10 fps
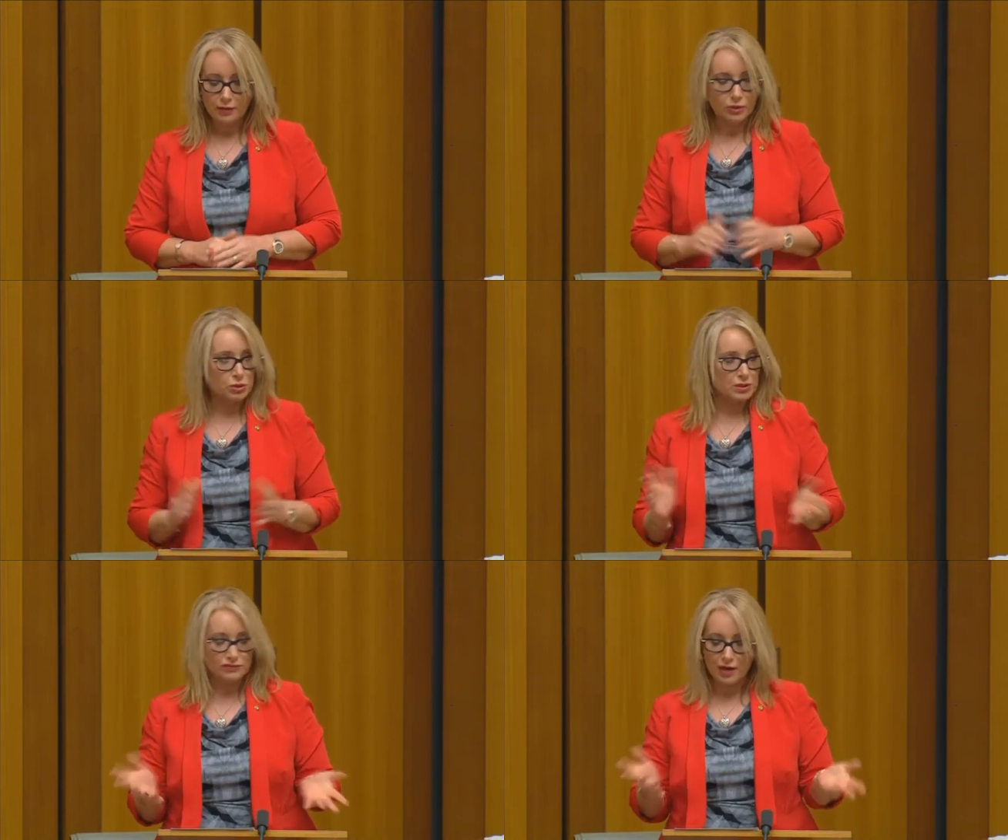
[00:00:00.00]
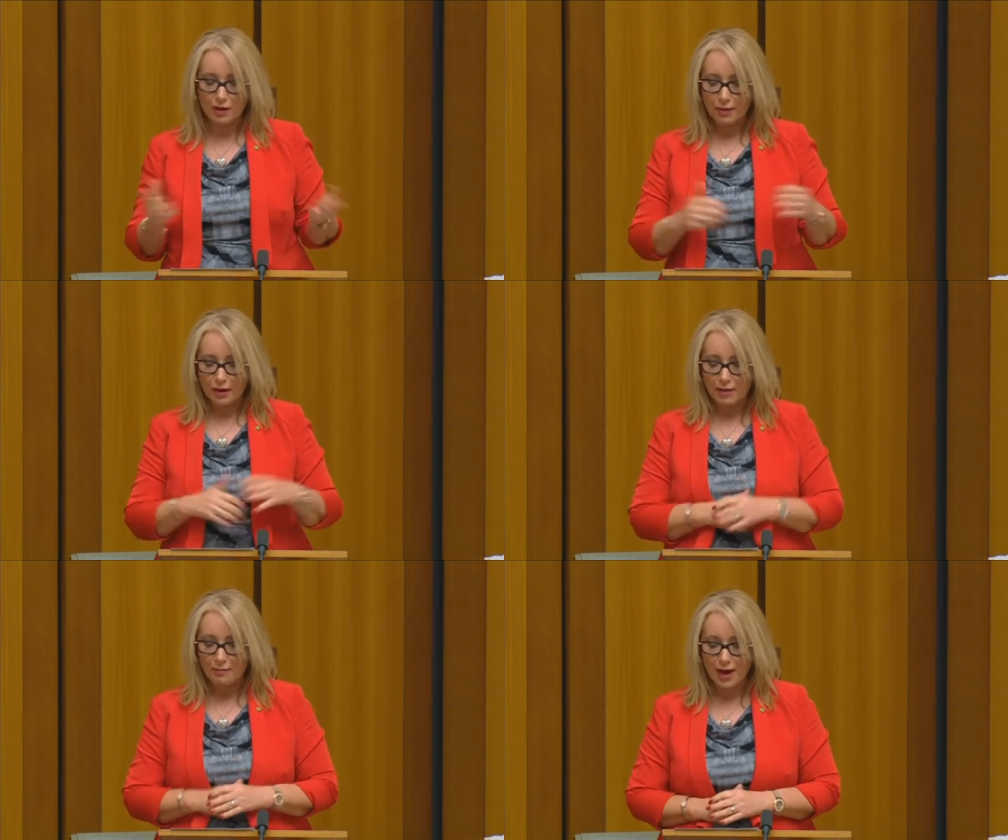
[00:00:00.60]
which was followed
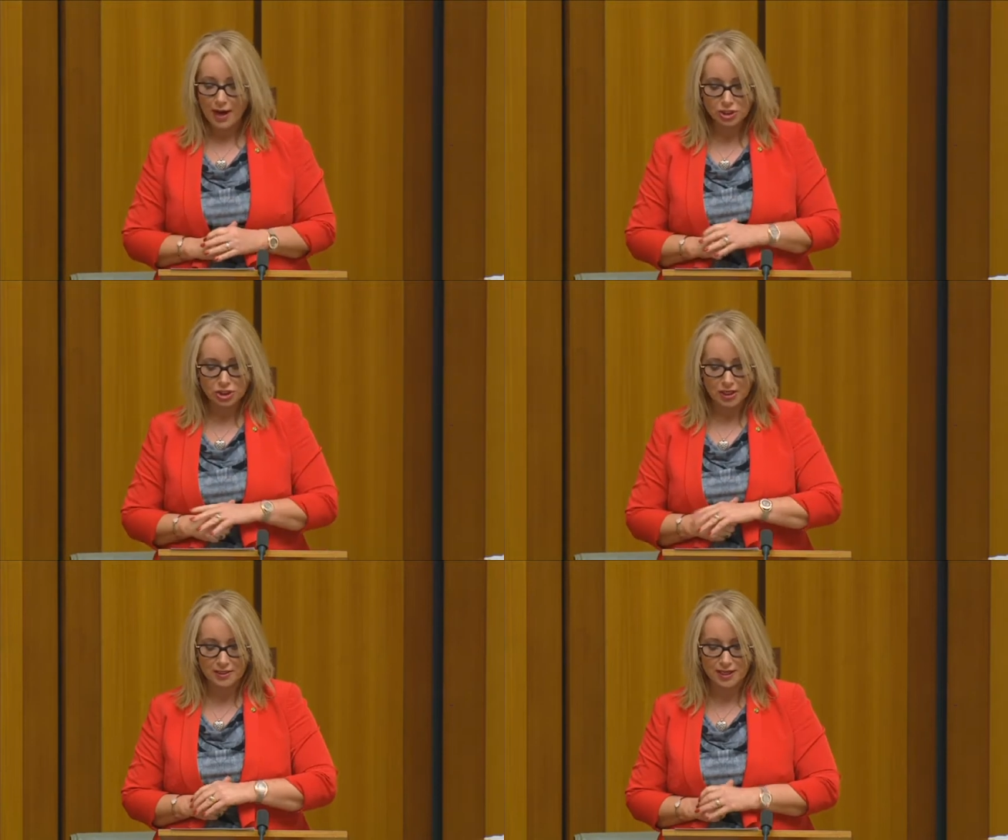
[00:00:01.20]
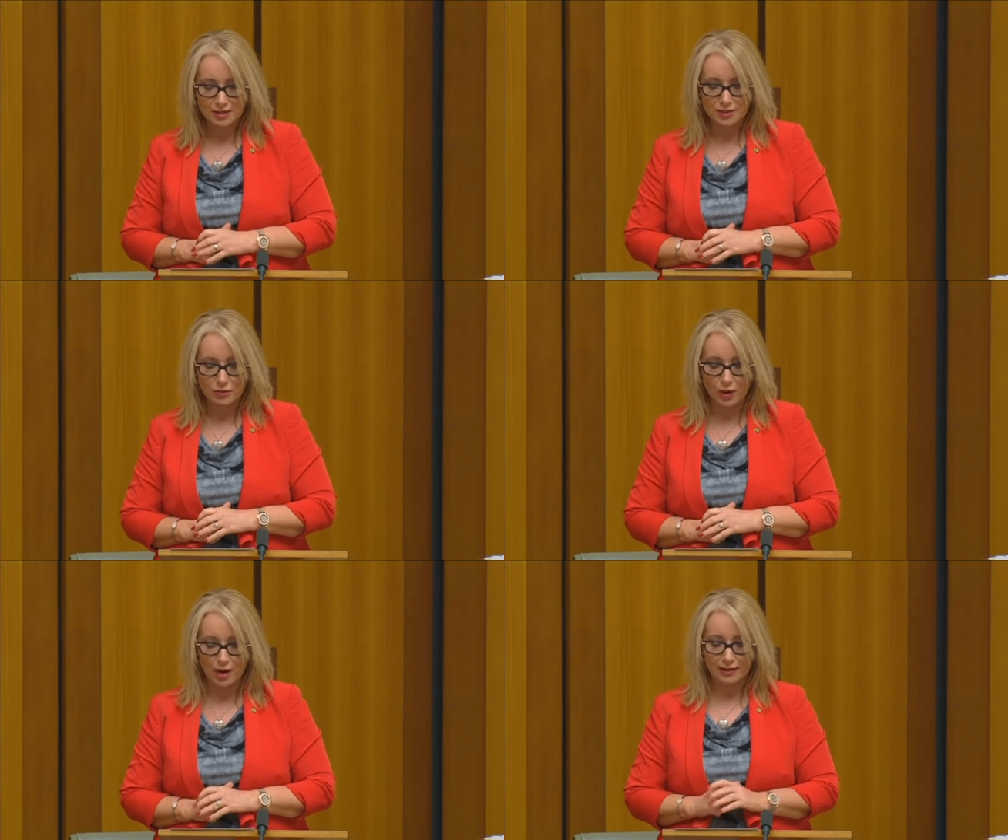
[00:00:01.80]
by a march down to the
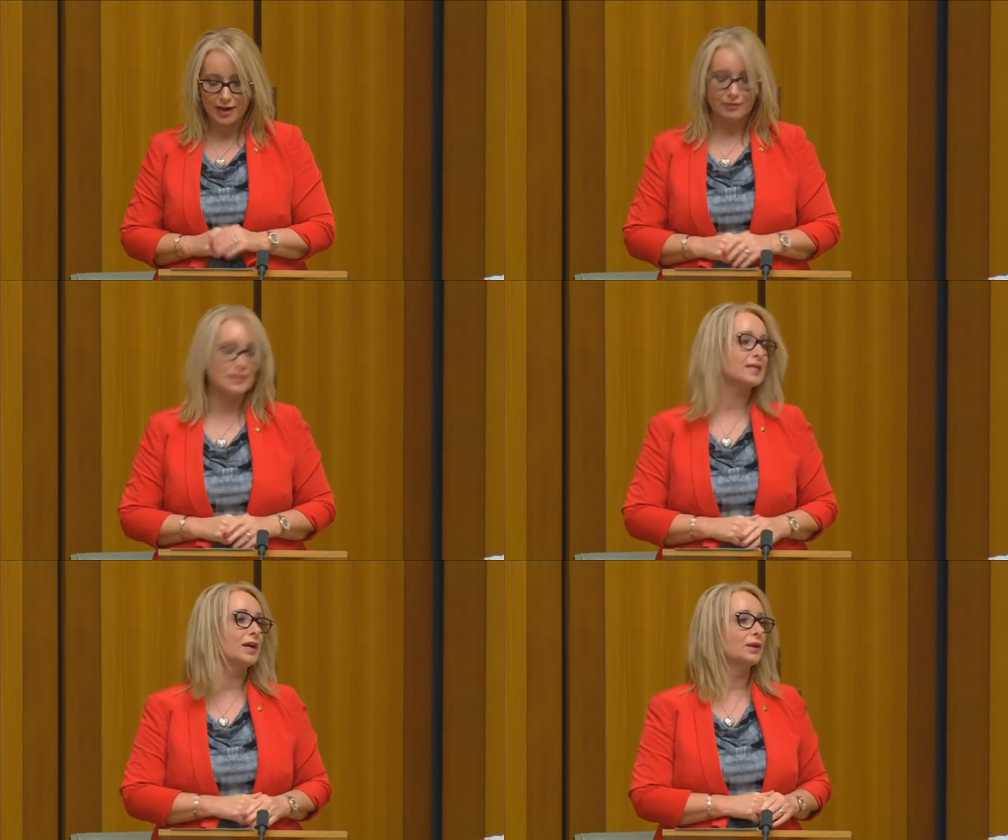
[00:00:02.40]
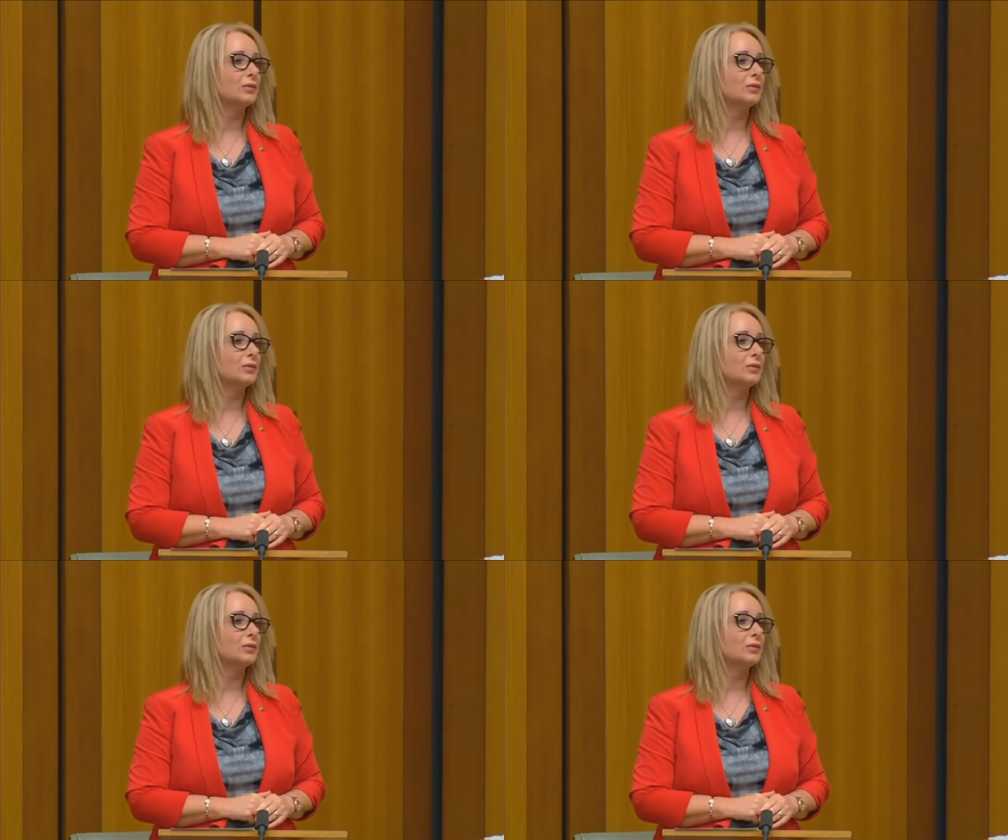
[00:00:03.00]
Wyong RSL.